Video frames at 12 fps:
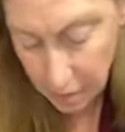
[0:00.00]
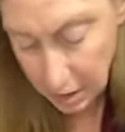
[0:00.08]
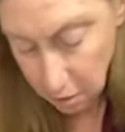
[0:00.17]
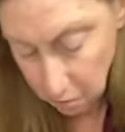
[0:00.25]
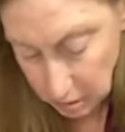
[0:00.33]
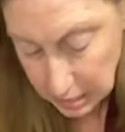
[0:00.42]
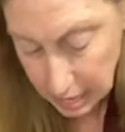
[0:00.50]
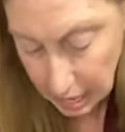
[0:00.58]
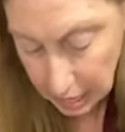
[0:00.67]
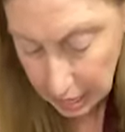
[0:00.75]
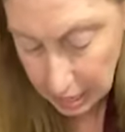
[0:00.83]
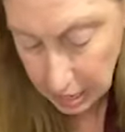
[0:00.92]
and if I don't
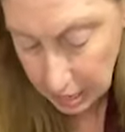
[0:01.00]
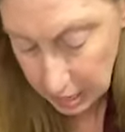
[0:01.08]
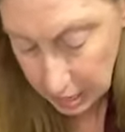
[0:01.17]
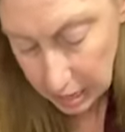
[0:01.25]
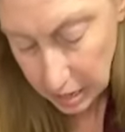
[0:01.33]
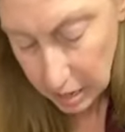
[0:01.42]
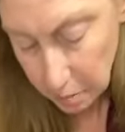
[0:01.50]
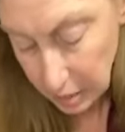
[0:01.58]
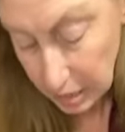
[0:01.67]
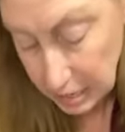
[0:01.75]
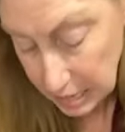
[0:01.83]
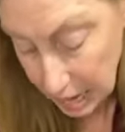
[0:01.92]
sell it,
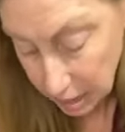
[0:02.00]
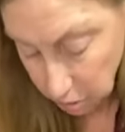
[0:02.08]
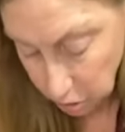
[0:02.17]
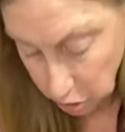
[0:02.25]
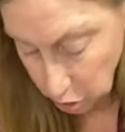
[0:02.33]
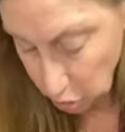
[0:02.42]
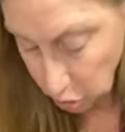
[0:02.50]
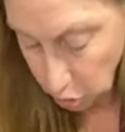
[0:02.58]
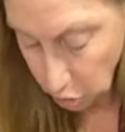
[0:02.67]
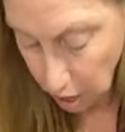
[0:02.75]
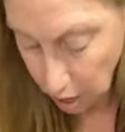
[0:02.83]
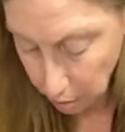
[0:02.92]
because I don't
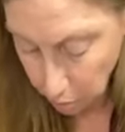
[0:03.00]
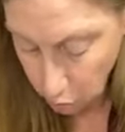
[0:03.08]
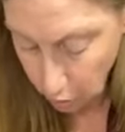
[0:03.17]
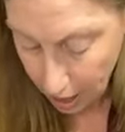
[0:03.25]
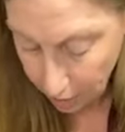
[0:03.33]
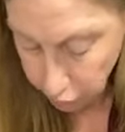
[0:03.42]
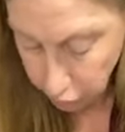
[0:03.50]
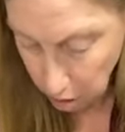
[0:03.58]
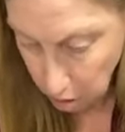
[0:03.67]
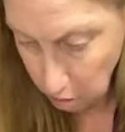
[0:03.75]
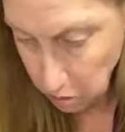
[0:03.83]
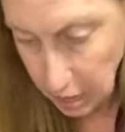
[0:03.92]
do craft
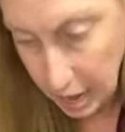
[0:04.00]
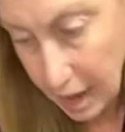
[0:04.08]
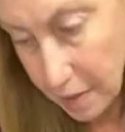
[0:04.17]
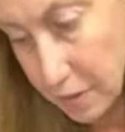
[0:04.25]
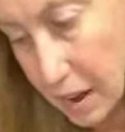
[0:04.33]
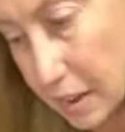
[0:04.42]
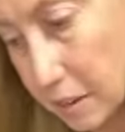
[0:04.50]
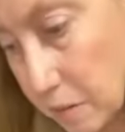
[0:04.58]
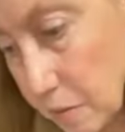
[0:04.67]
shows, I have